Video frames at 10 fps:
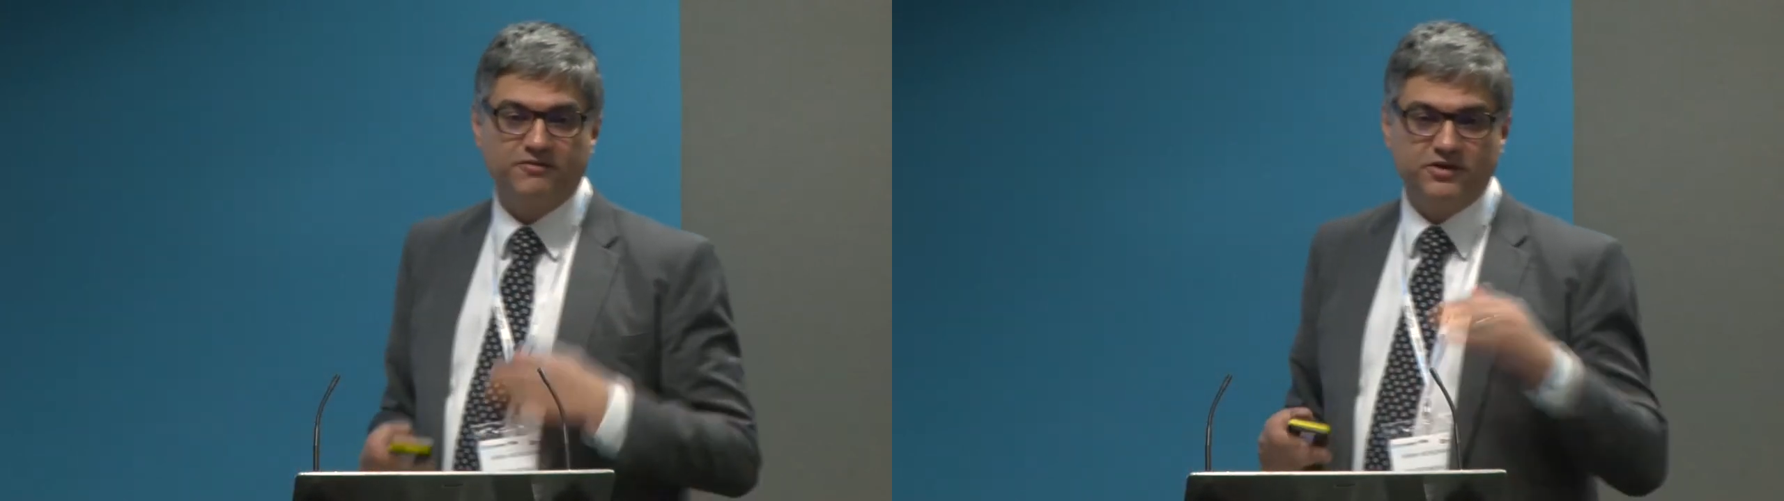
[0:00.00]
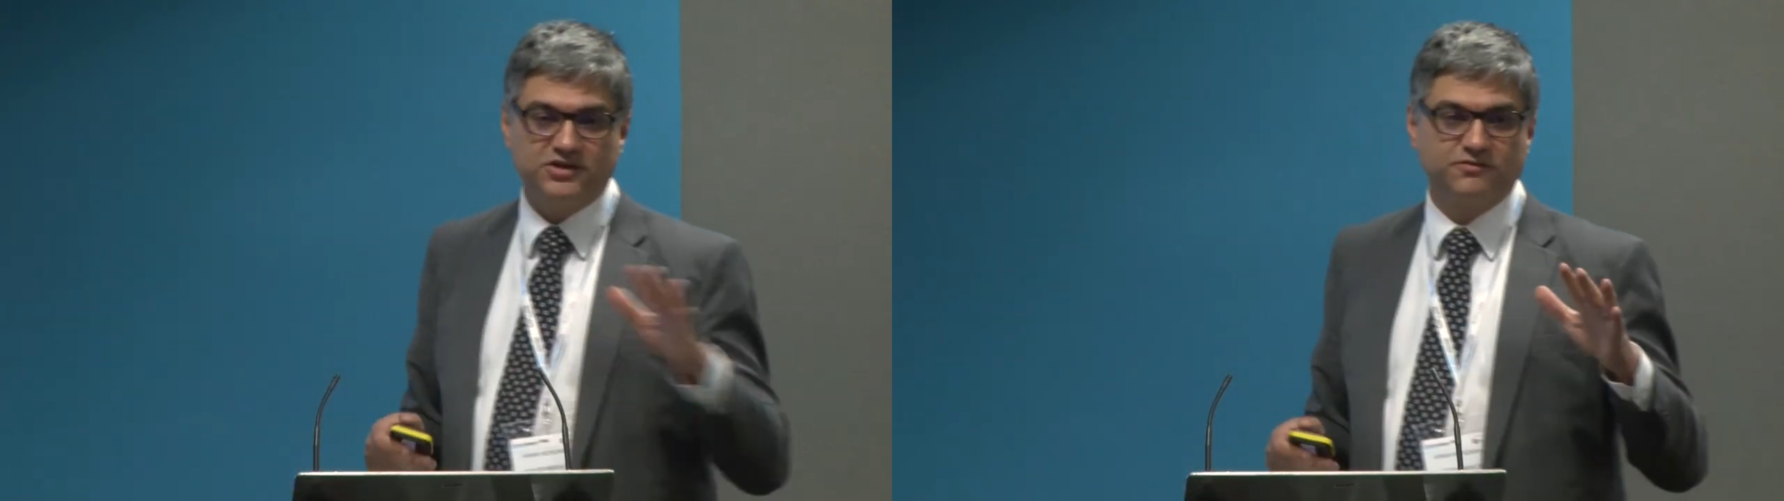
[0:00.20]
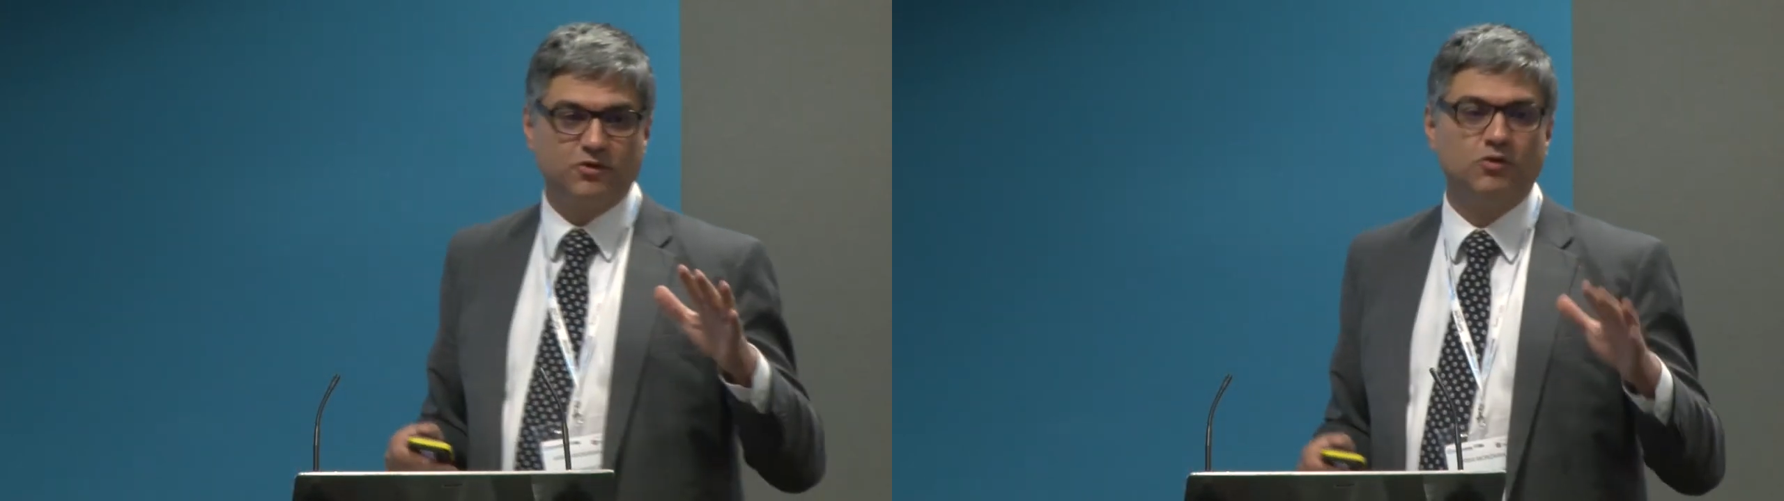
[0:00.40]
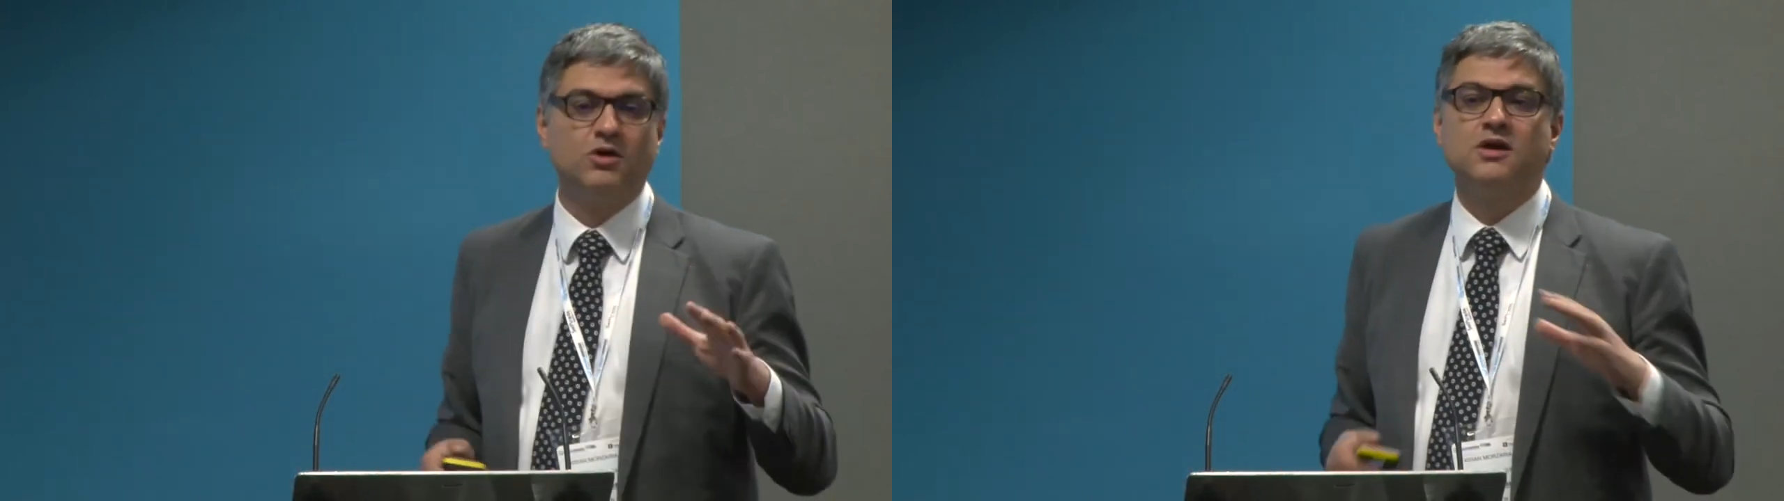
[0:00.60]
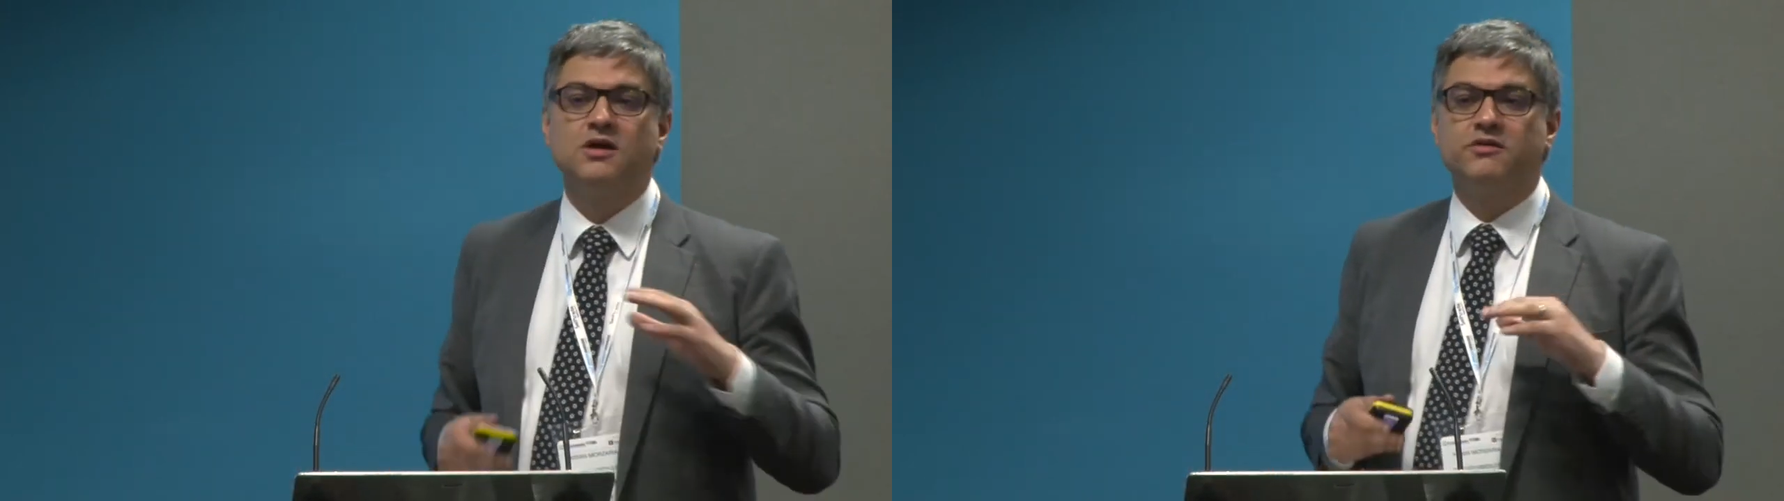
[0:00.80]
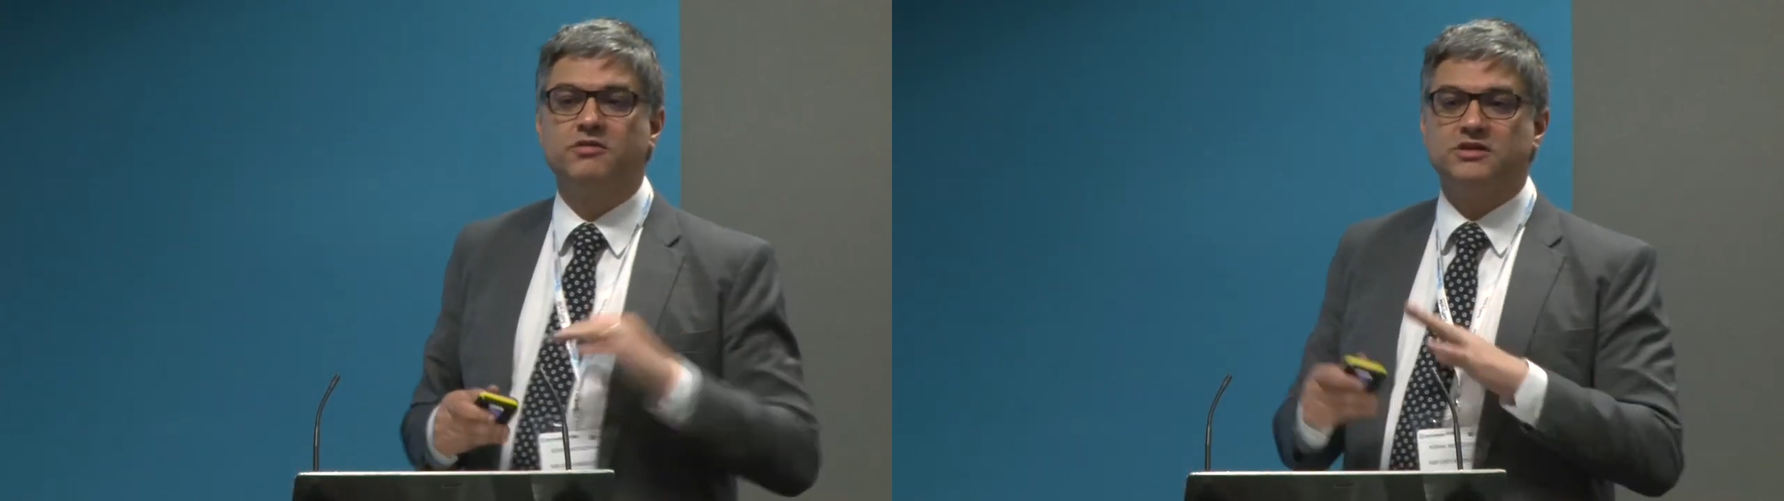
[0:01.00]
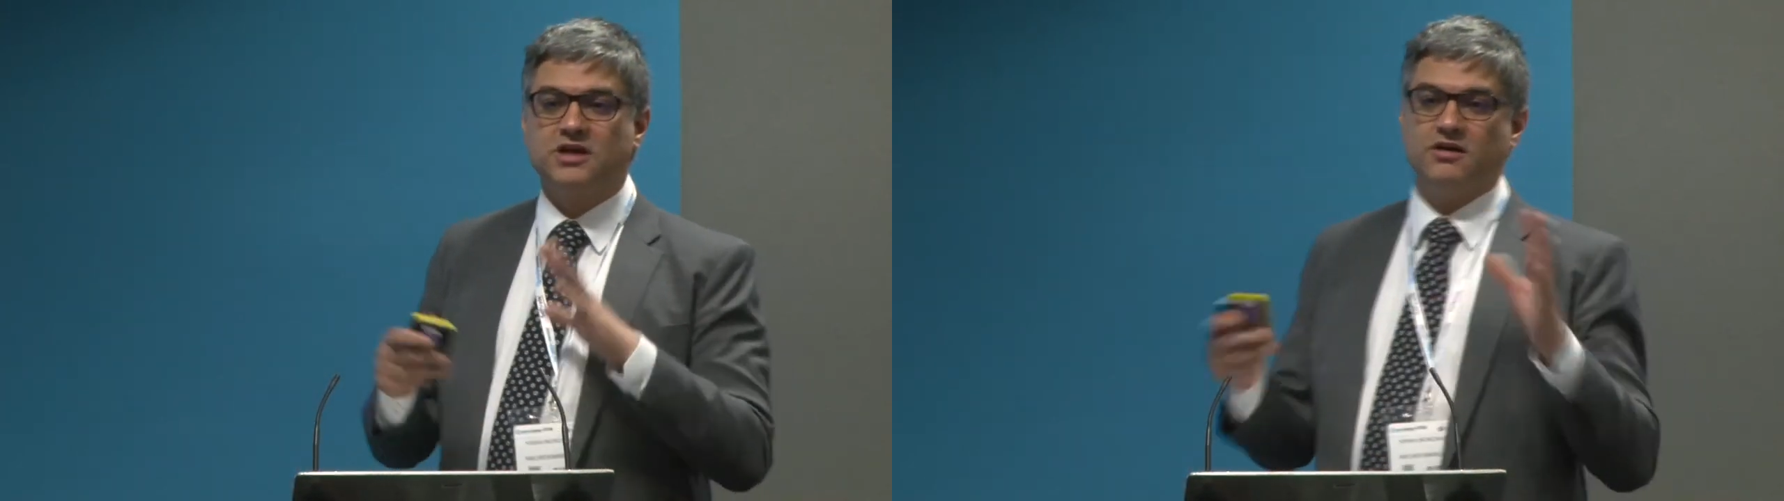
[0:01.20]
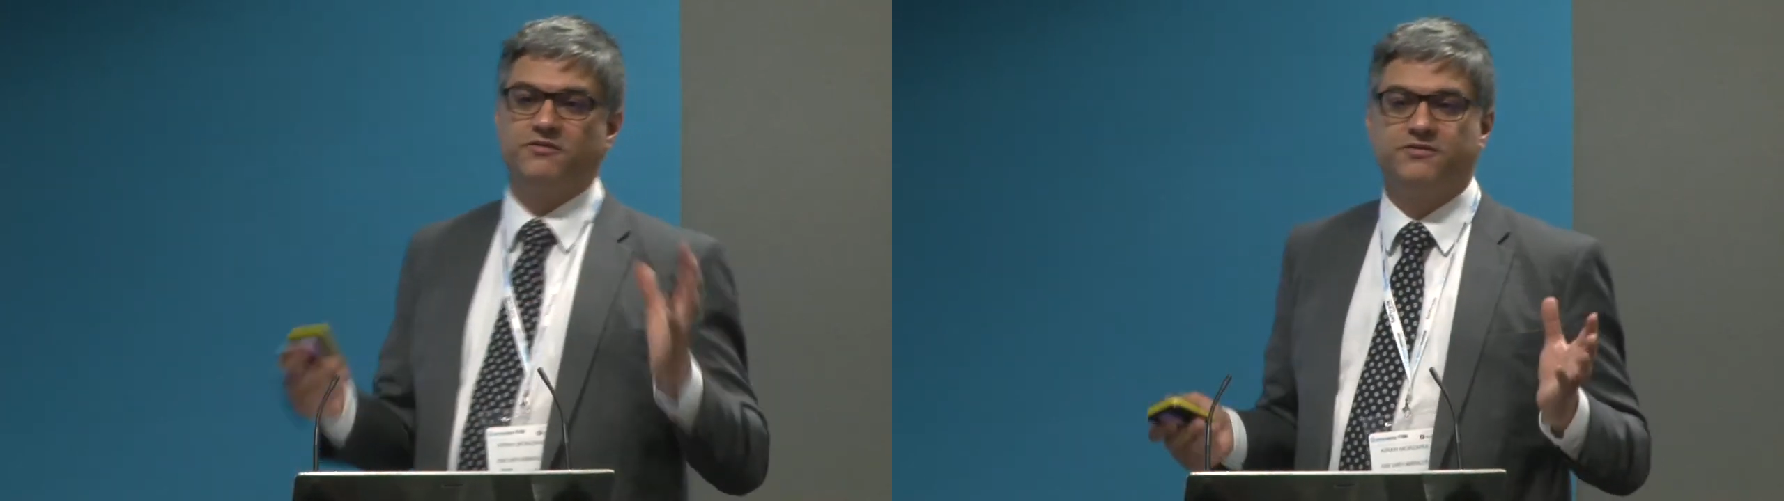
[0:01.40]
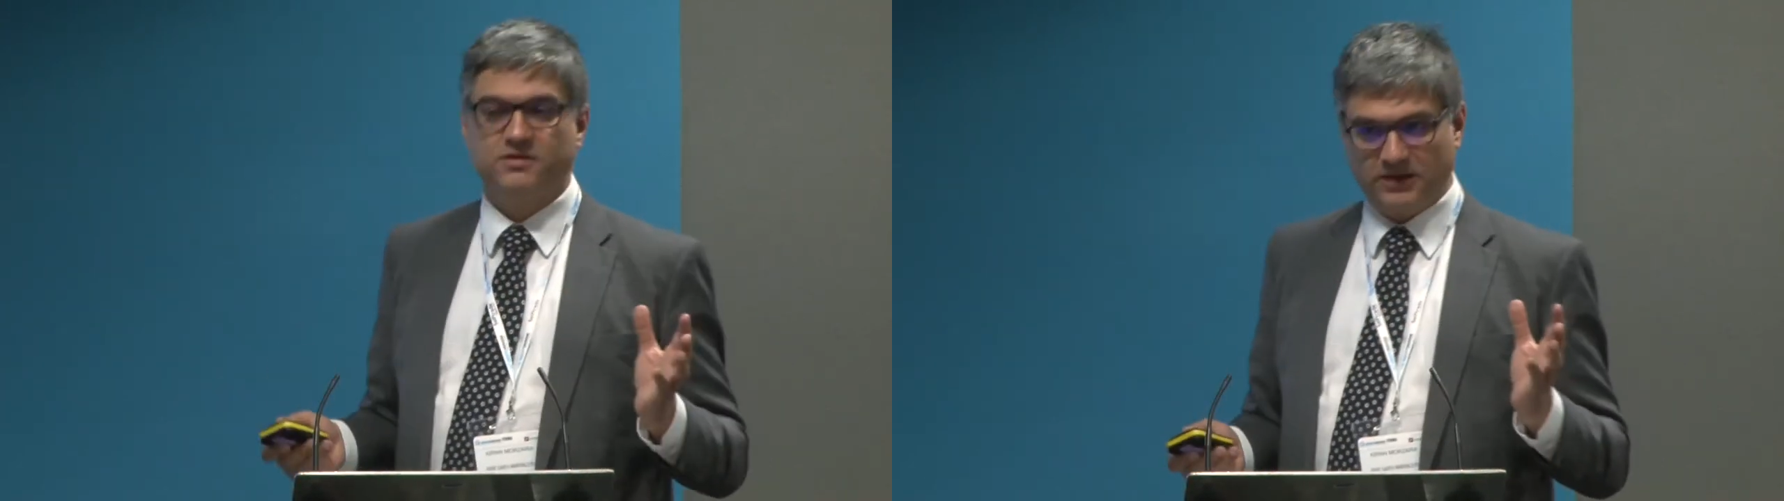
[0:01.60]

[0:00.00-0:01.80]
First of all, there is enough